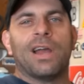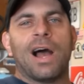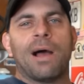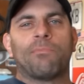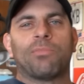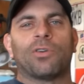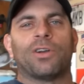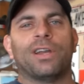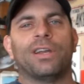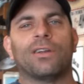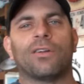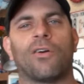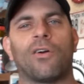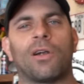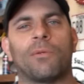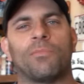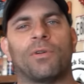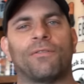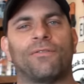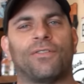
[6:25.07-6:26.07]
operated
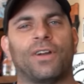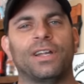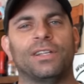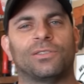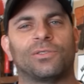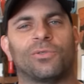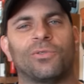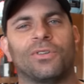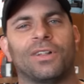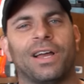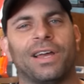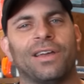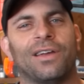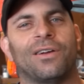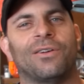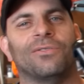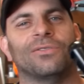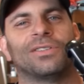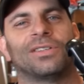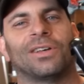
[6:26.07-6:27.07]
Harbor Freight tool I own.